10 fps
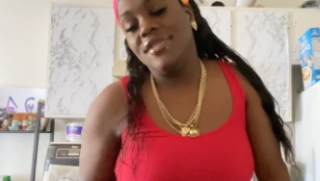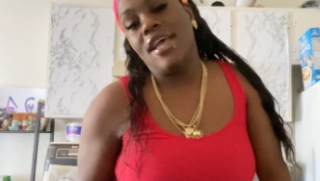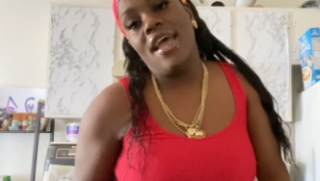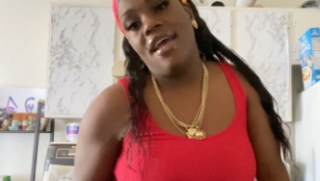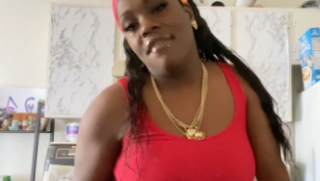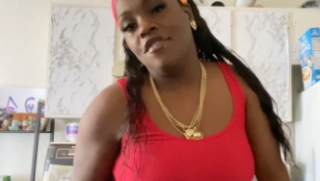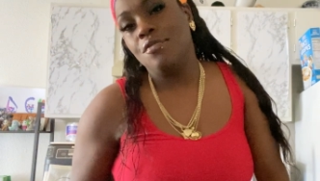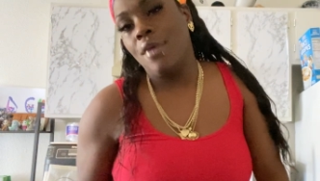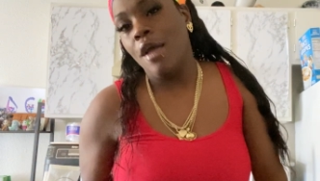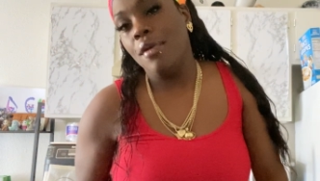deaths,
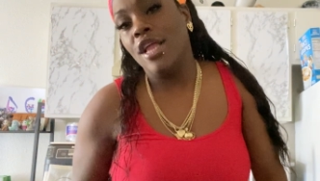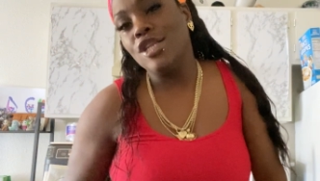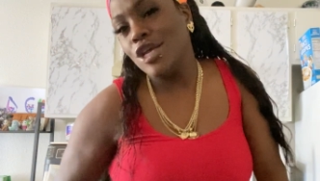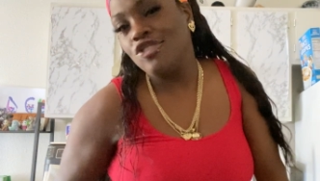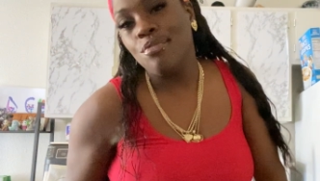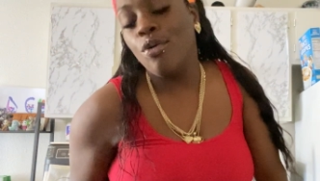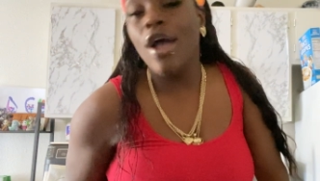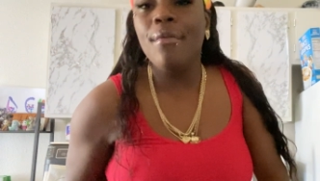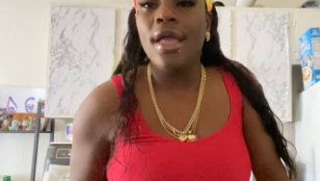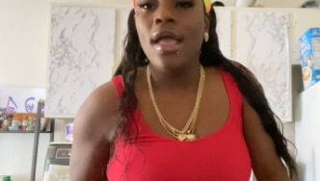baby, and
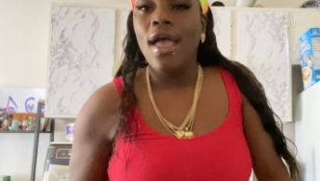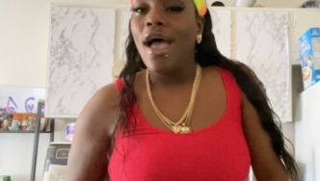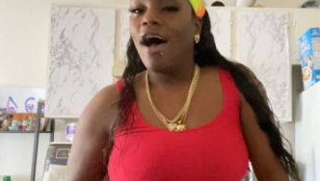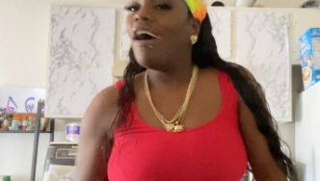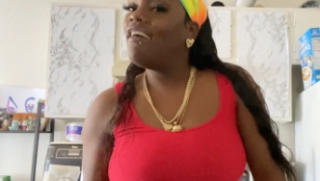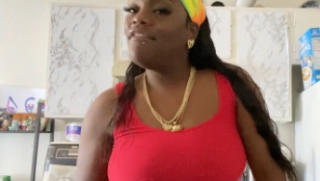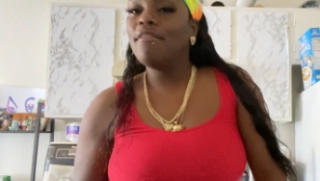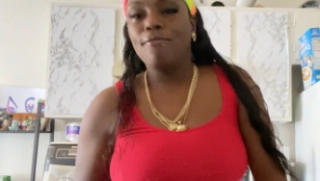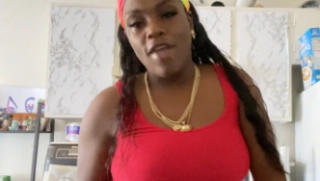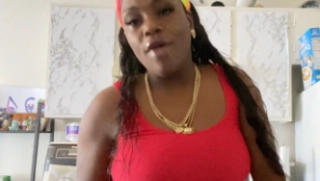disappointment. I have
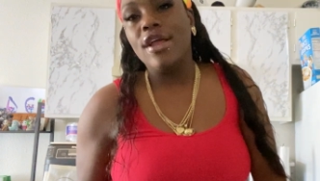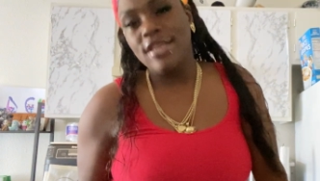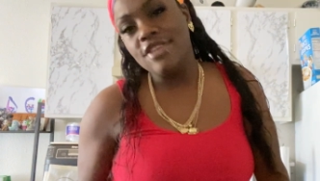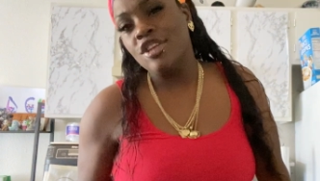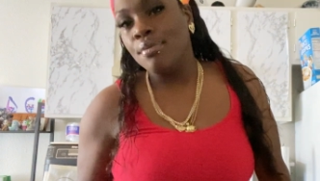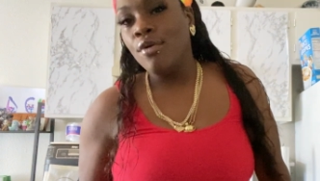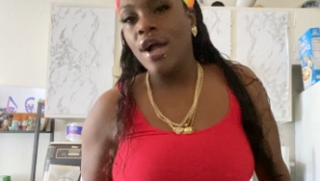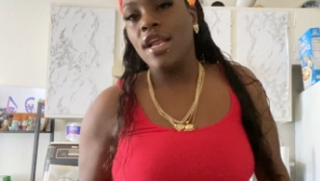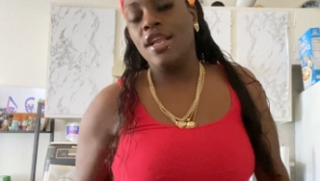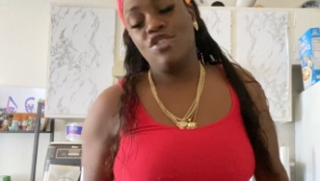been very
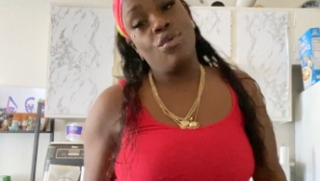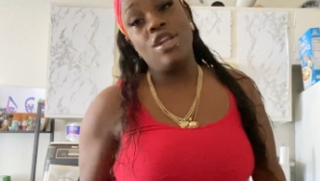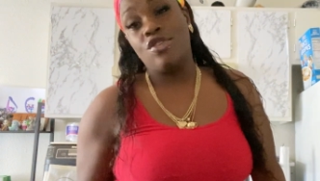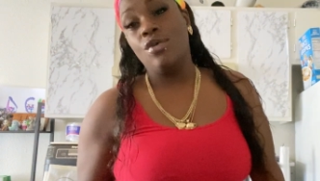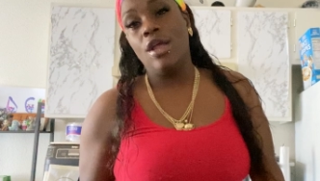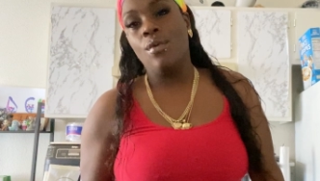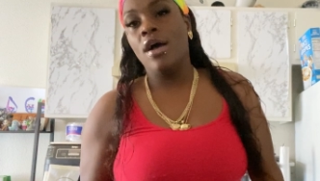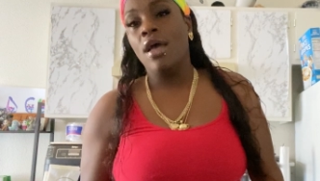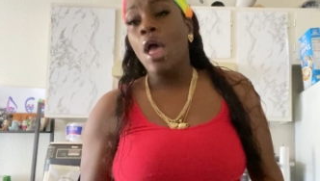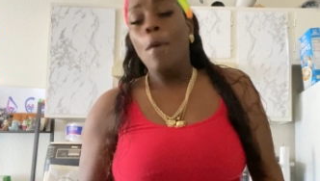disappointed in
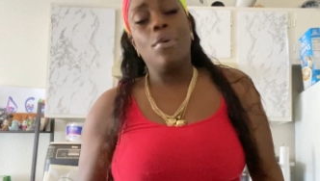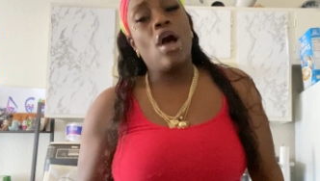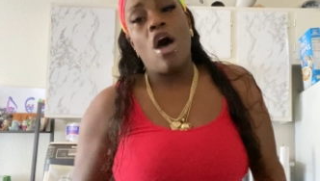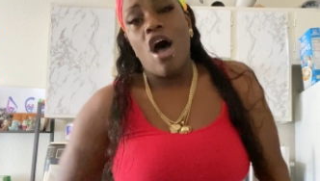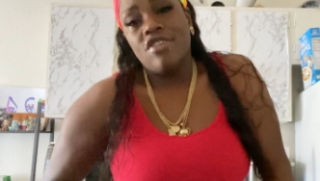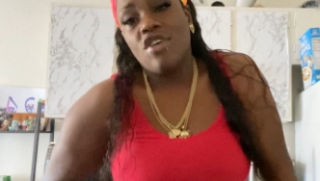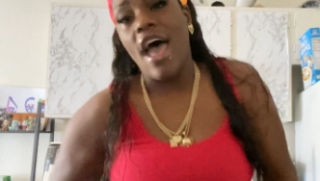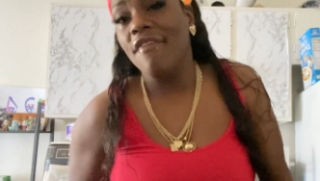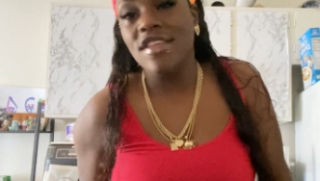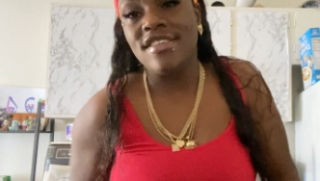2021, but I also
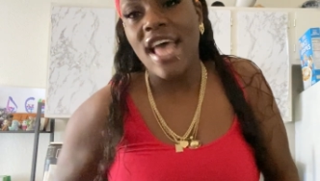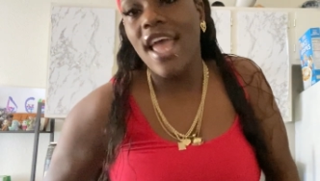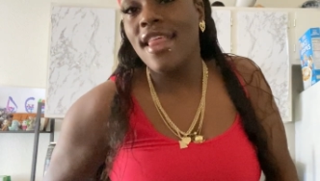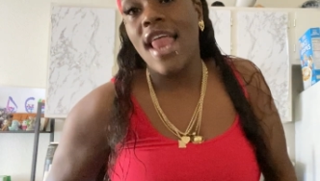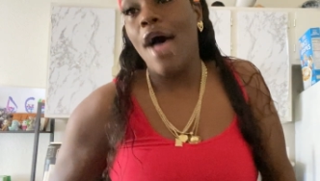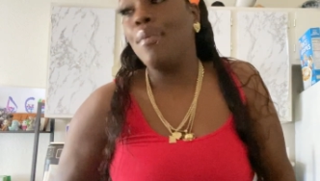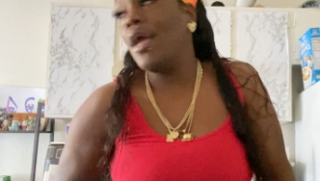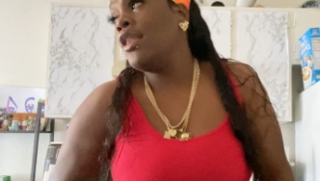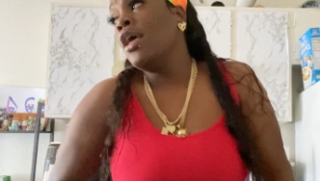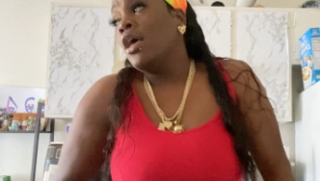have to say that I've
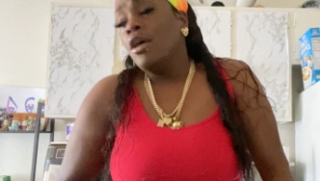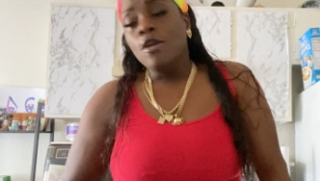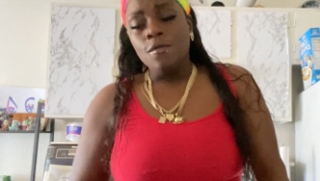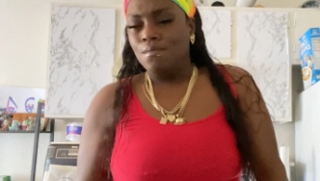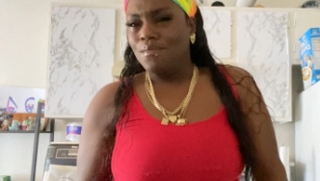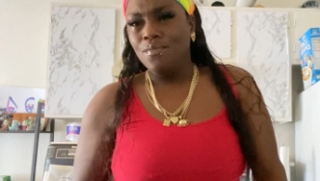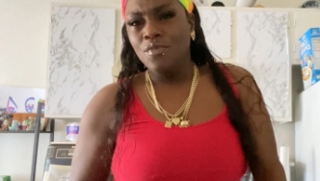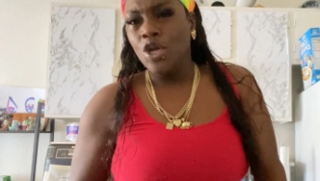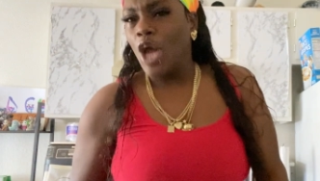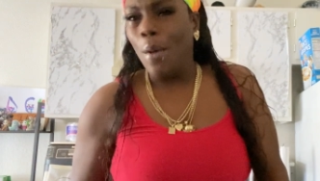been,
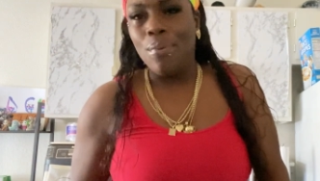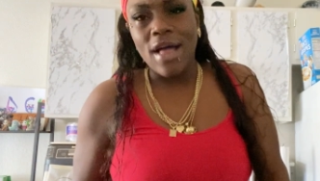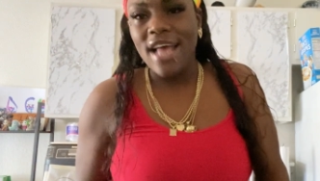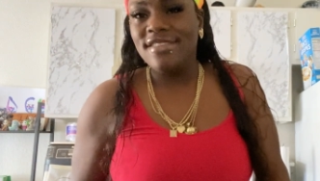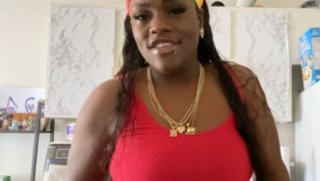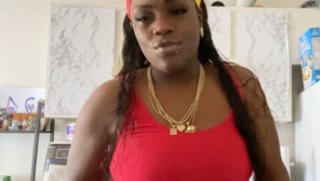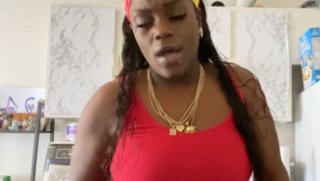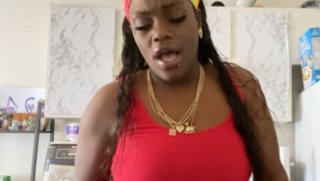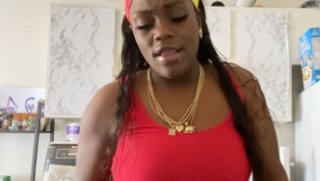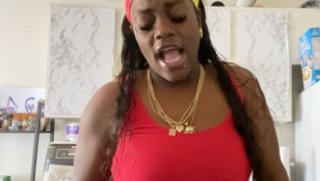you know, blessed as
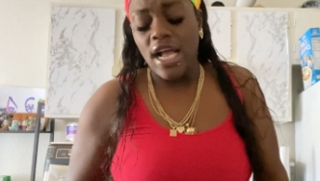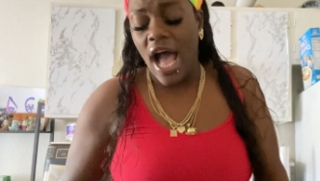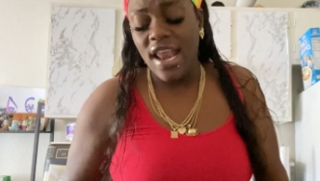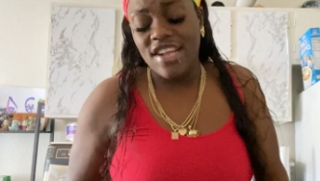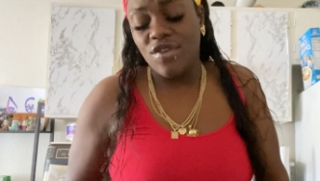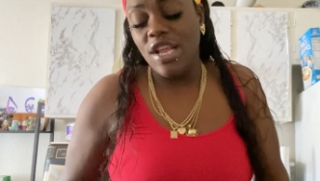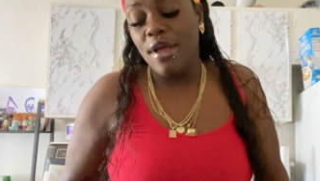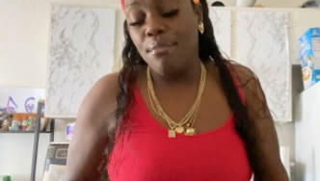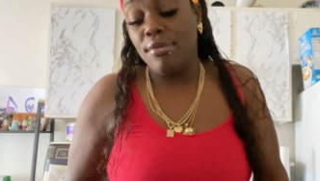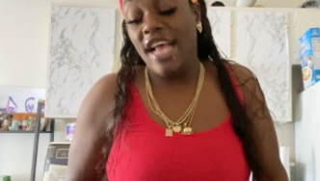well. Like God has really
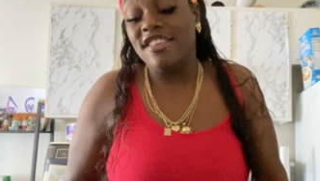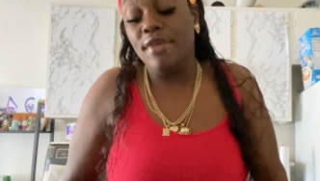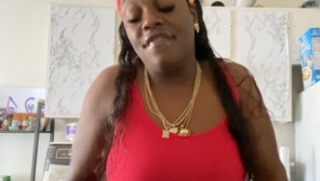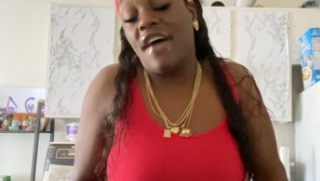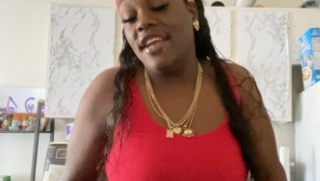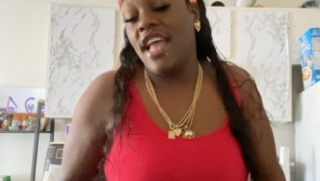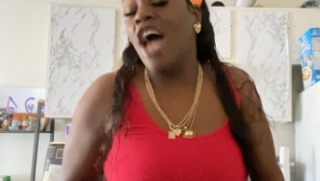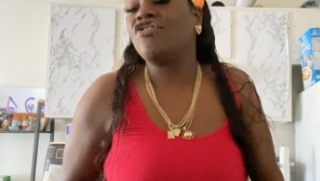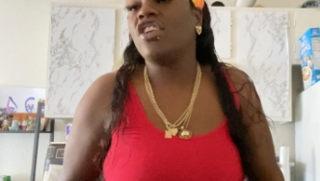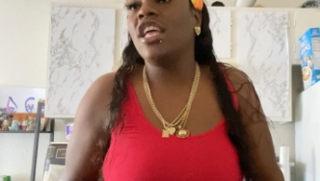been blessing me
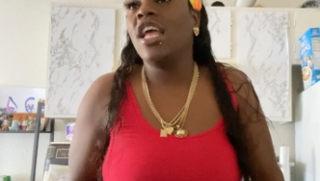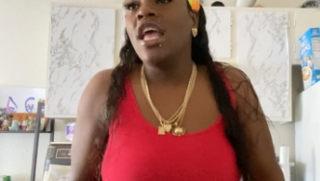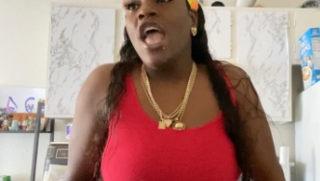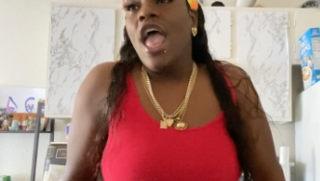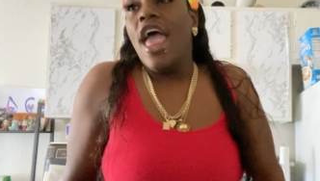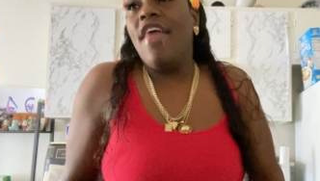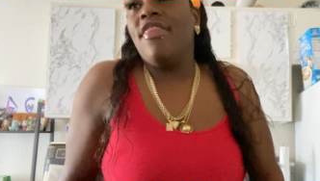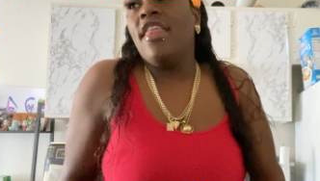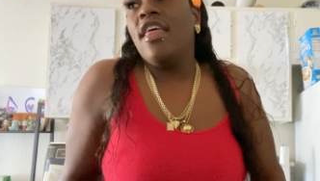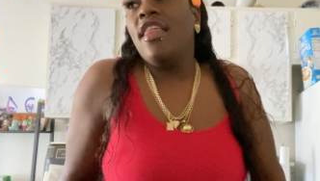financially, and